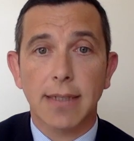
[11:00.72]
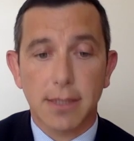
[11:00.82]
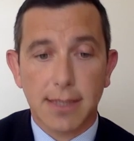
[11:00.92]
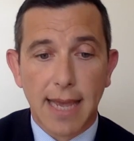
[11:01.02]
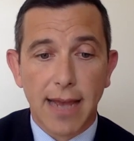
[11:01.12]
and
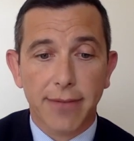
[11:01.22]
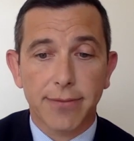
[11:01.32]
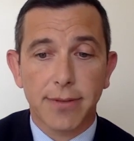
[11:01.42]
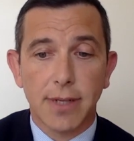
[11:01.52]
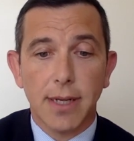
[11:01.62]

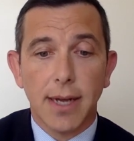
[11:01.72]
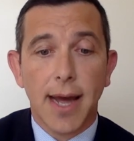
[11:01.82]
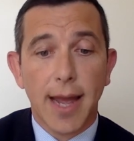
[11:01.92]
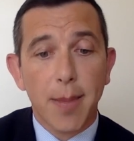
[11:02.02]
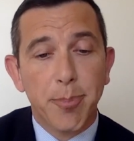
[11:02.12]
staff,
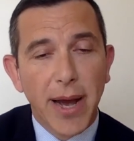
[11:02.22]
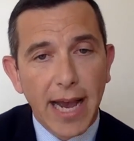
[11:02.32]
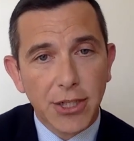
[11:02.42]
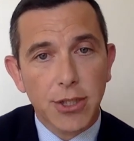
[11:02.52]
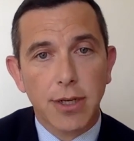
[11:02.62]
and I am
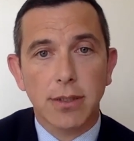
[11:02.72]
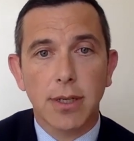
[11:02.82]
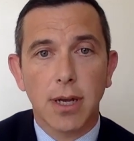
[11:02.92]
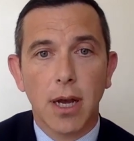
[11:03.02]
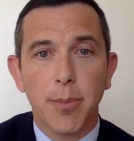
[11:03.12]
passionate
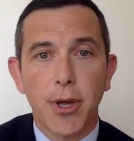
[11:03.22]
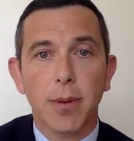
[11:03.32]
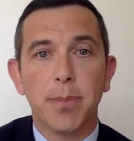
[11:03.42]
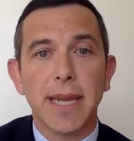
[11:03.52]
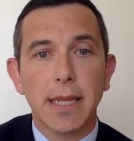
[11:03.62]
about
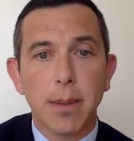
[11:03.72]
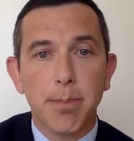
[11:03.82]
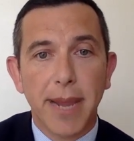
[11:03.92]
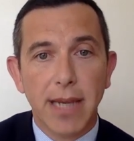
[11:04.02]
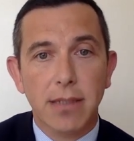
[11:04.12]
it being the
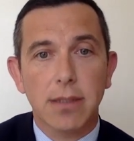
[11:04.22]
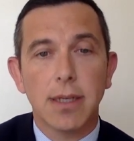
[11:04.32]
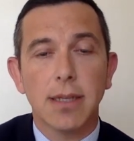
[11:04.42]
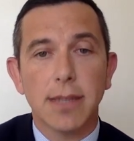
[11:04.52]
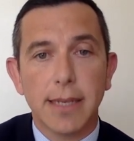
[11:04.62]
best
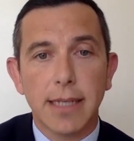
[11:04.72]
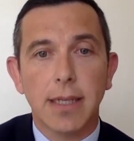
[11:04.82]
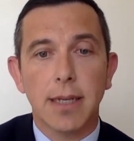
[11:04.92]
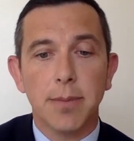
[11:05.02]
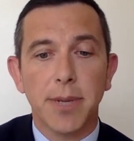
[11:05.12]
that
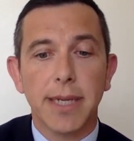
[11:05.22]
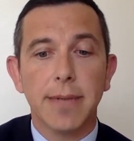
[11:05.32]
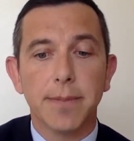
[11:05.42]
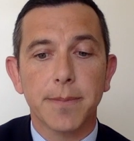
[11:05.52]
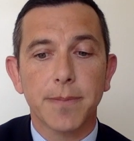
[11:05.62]
it can
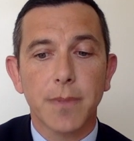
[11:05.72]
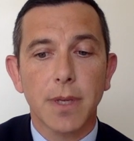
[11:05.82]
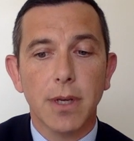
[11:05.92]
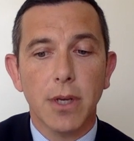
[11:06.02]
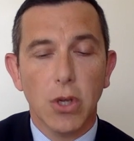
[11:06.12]
be.
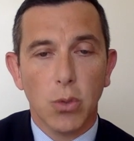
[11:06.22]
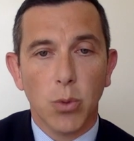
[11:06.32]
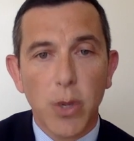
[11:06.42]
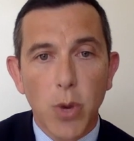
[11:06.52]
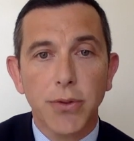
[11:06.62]

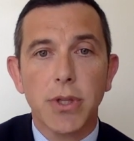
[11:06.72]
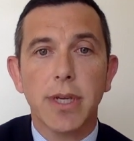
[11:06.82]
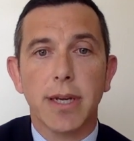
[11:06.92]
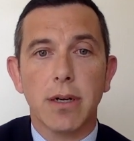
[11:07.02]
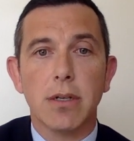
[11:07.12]
We want the
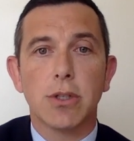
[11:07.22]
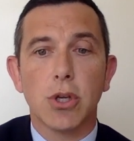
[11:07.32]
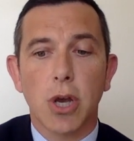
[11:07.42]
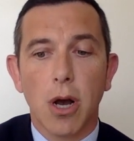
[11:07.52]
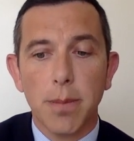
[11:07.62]
girls who
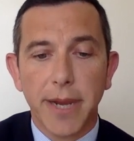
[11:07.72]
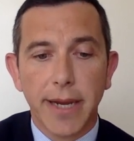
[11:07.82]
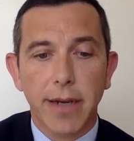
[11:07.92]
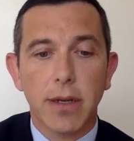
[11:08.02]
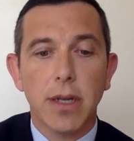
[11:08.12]
come
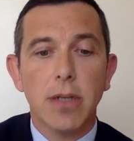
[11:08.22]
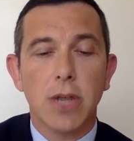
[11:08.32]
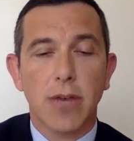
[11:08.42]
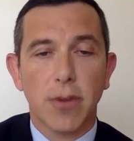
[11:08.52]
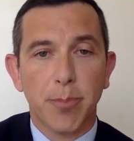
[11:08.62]
here
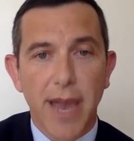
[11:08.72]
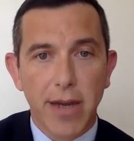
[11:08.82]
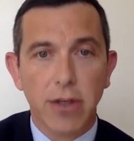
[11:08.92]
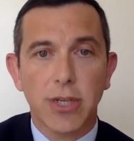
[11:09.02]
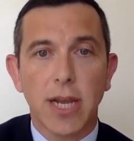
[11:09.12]
to have a
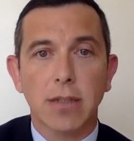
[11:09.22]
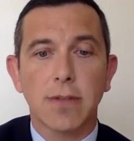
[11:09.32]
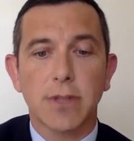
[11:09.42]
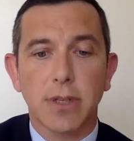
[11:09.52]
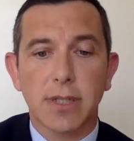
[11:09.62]
better chance
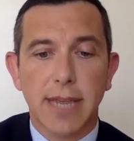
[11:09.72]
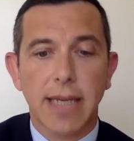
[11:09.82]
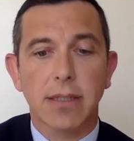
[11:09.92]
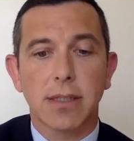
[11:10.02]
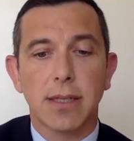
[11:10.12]
of
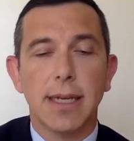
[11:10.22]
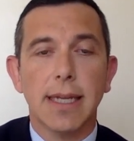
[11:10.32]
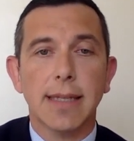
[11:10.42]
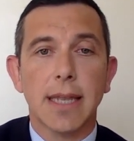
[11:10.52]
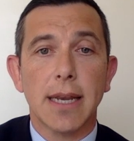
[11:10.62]
success
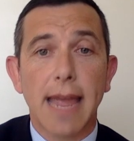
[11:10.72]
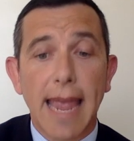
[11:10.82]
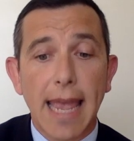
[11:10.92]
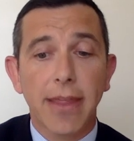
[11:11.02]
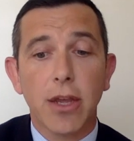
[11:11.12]
than in
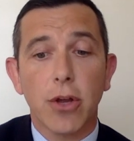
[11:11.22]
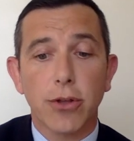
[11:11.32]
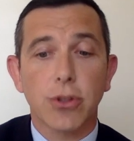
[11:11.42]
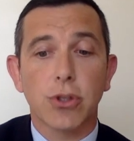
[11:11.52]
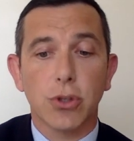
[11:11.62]
any
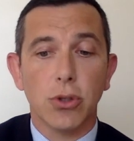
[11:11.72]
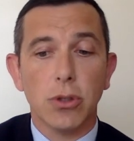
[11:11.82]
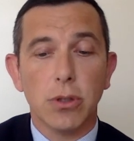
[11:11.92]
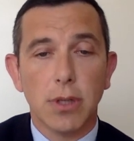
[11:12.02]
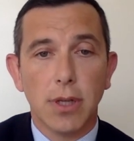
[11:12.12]
other
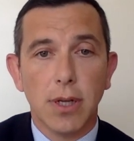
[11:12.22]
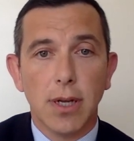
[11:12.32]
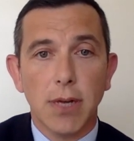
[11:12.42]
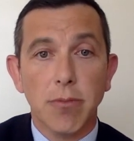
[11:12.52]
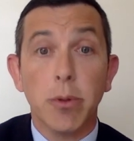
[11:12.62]
school.
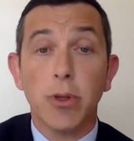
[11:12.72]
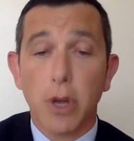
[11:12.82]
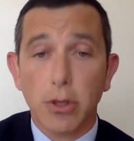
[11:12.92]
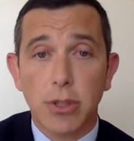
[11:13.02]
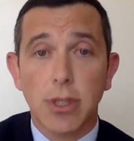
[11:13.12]
We will
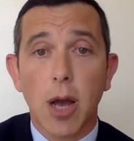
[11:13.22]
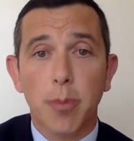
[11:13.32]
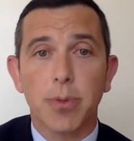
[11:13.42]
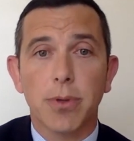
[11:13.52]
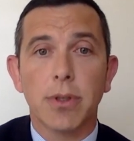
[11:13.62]
not
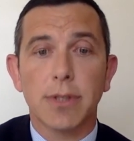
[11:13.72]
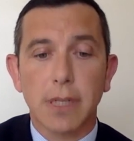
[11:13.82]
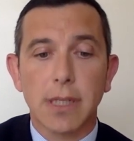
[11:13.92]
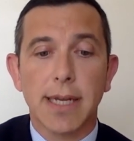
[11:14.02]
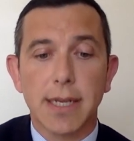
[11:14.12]
stop
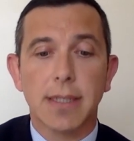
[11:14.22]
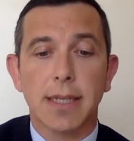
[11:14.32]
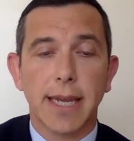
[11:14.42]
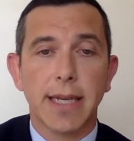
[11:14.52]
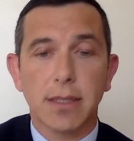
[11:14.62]
until that is the
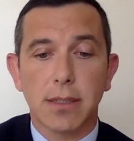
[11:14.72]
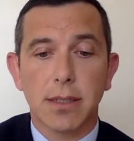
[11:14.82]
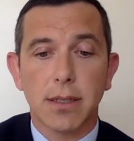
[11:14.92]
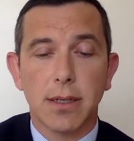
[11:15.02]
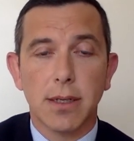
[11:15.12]
case.